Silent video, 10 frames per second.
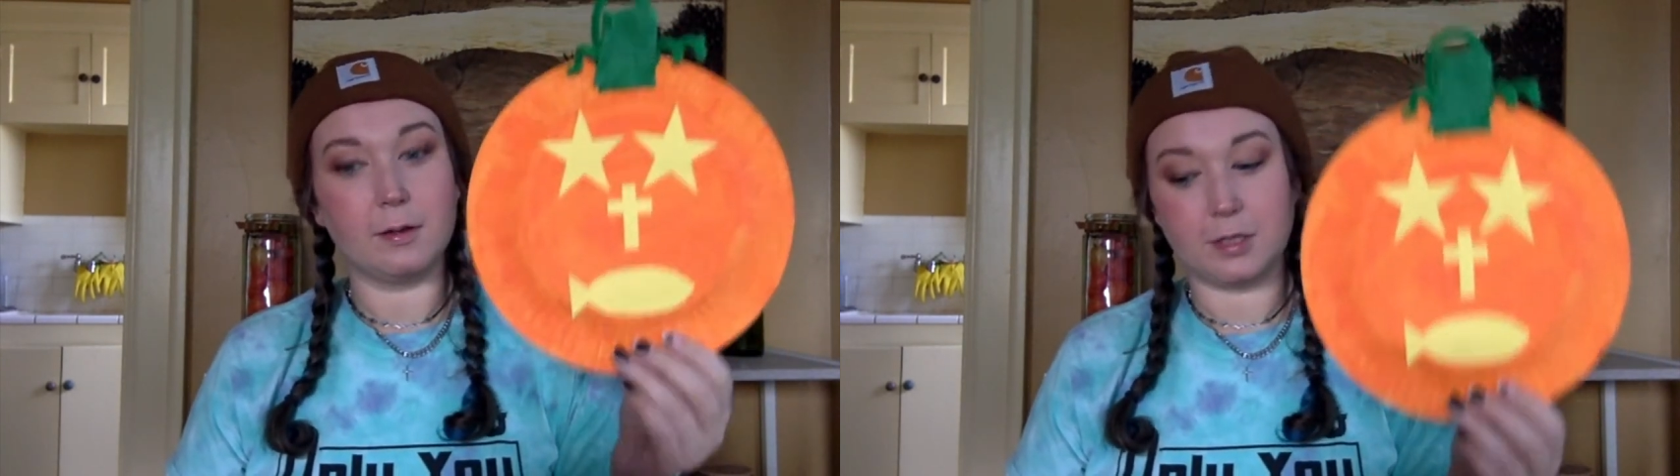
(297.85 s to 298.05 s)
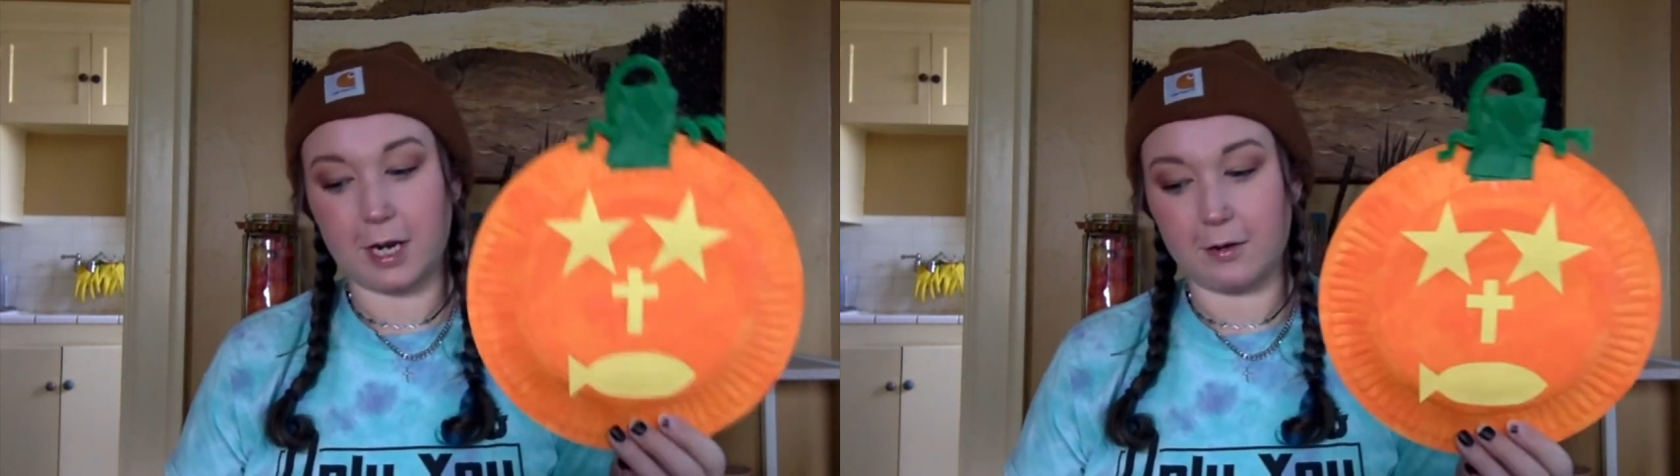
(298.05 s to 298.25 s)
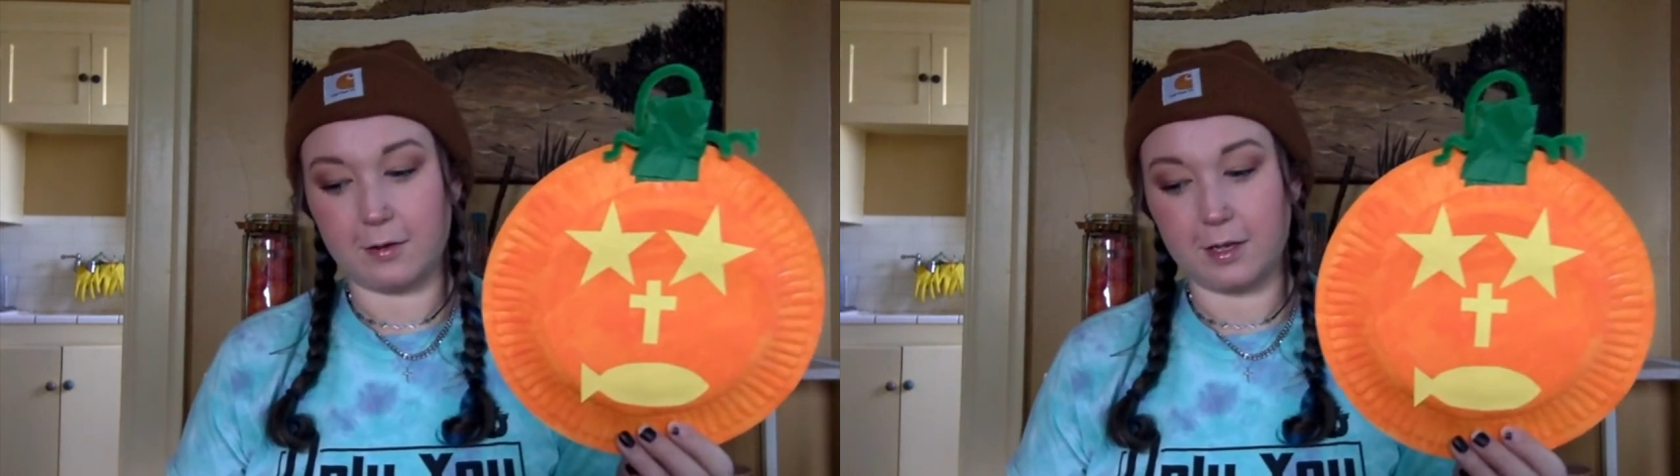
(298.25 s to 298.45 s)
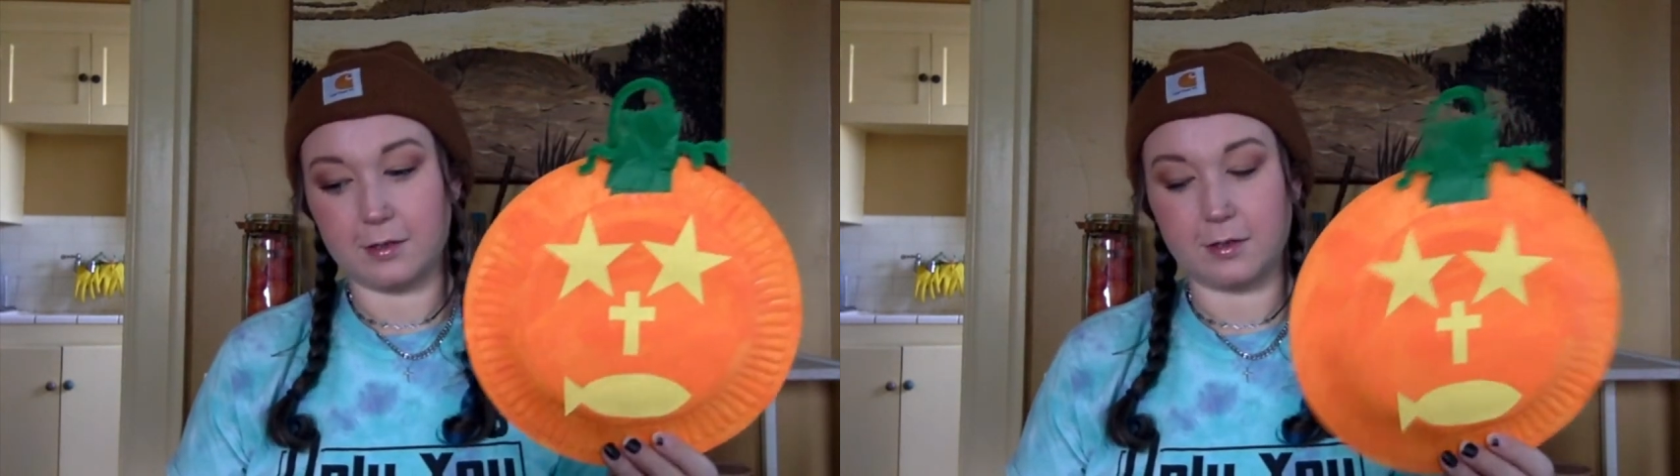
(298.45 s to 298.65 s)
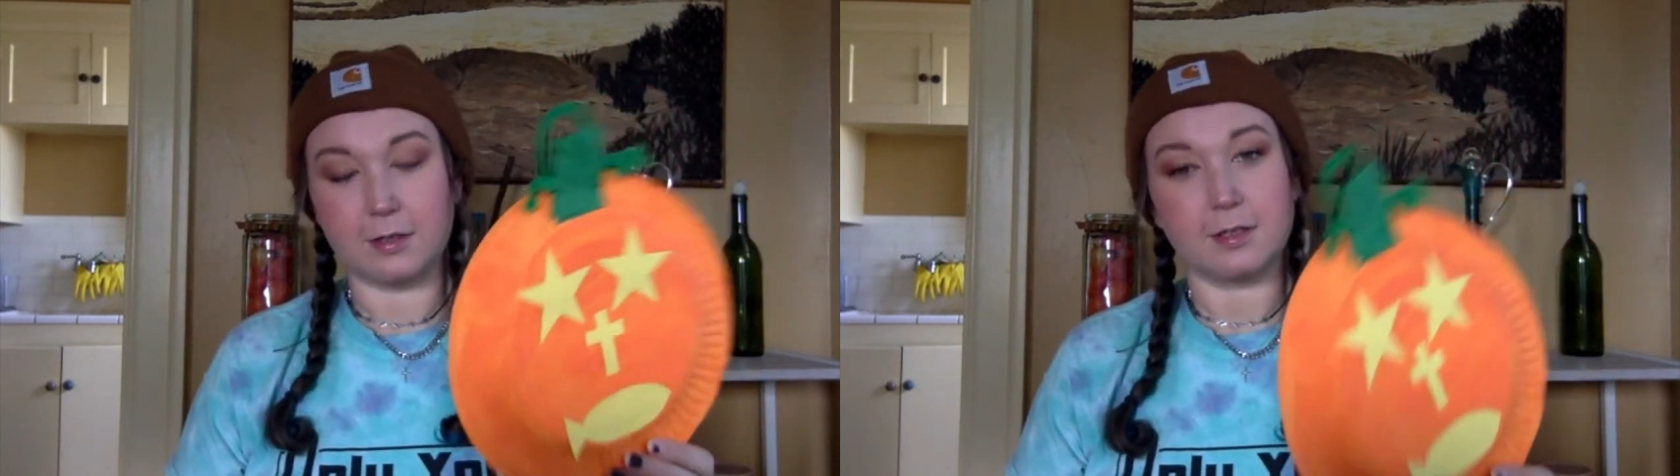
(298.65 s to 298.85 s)
jack o'
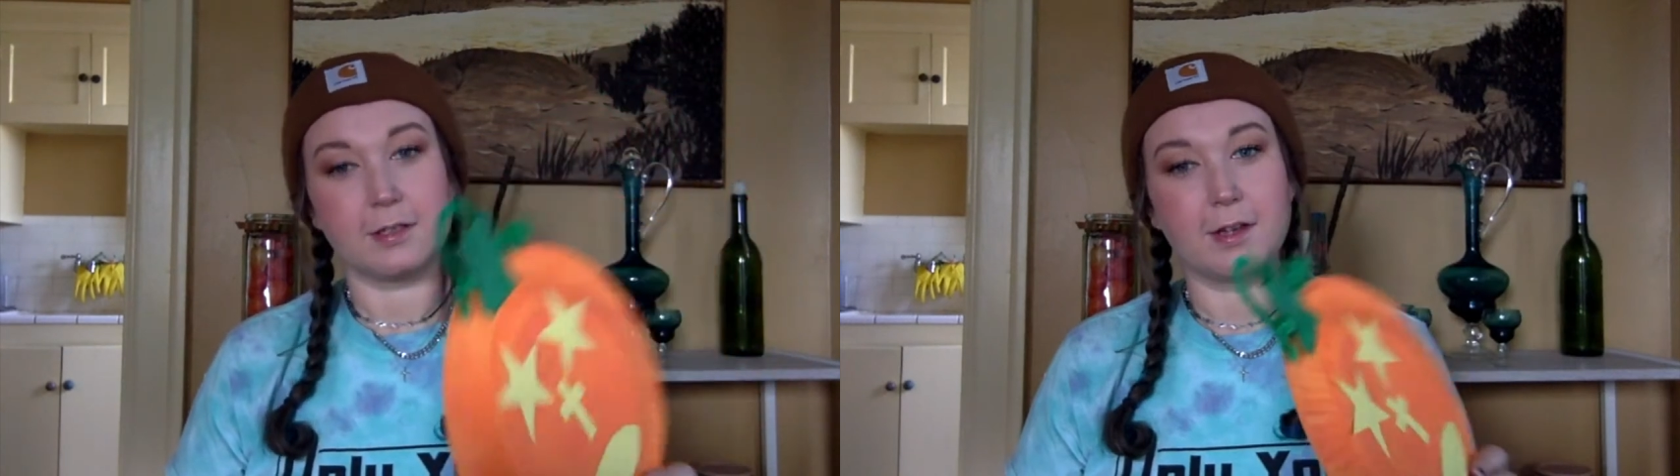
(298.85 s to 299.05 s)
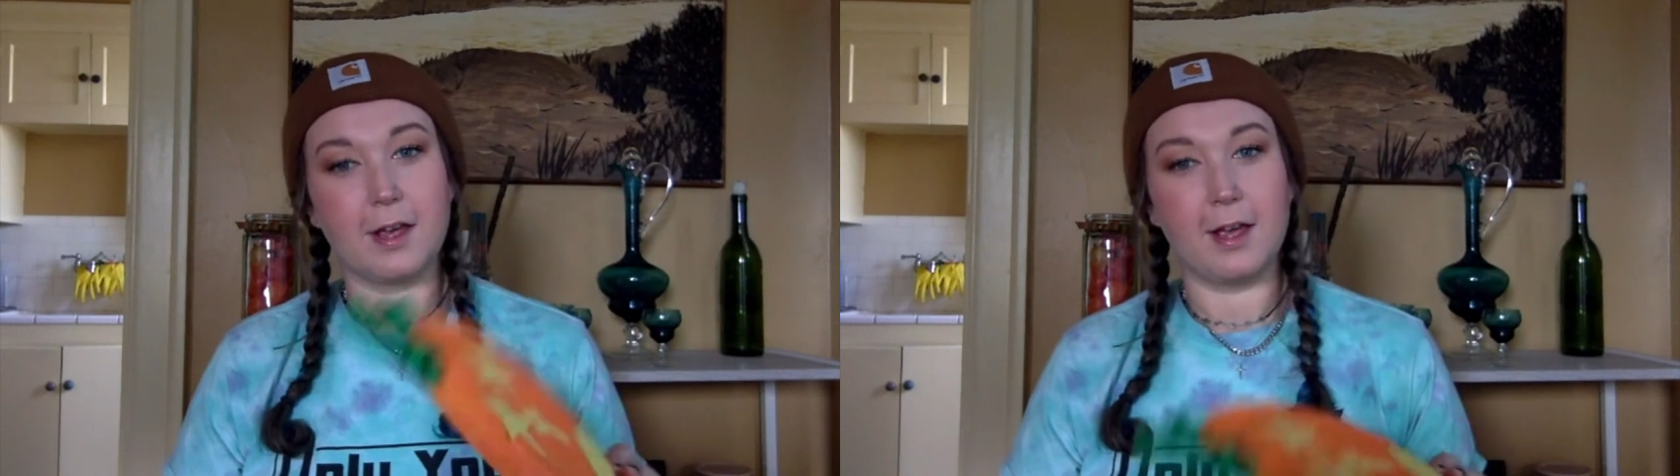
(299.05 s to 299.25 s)
lanterns.